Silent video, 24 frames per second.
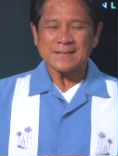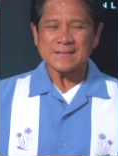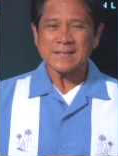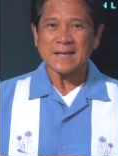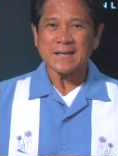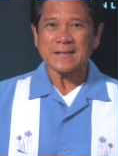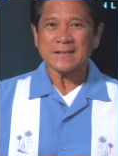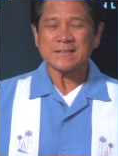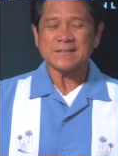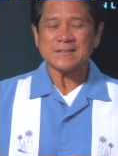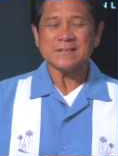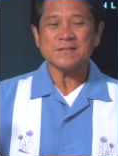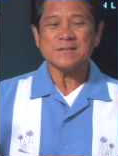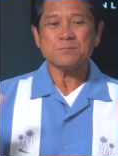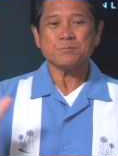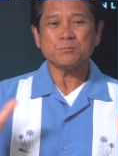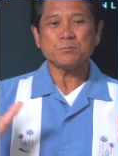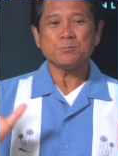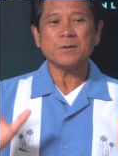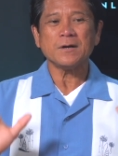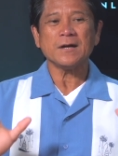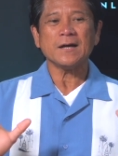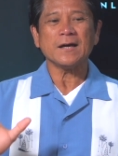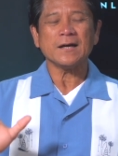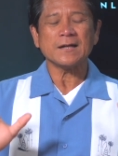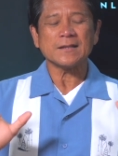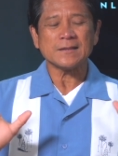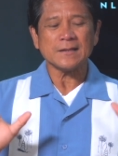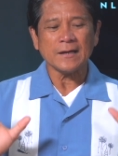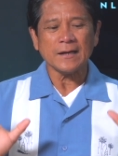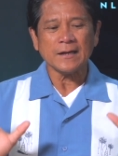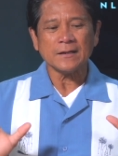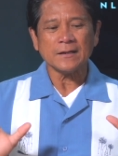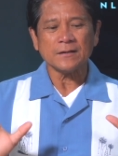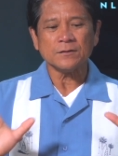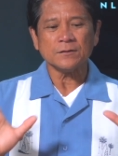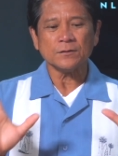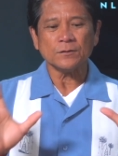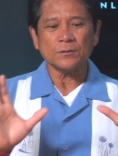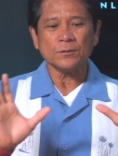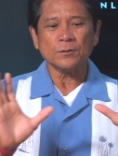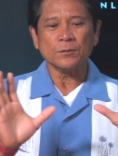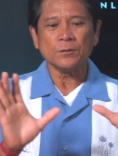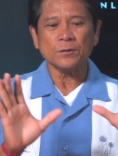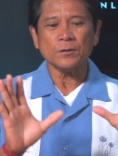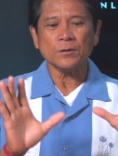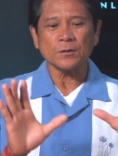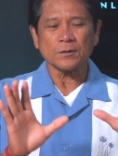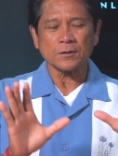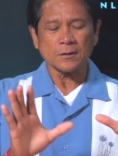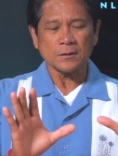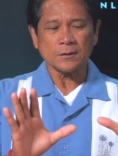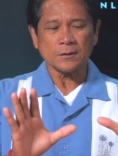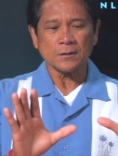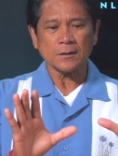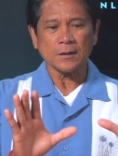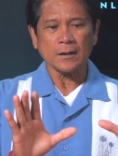Take a deep breath and look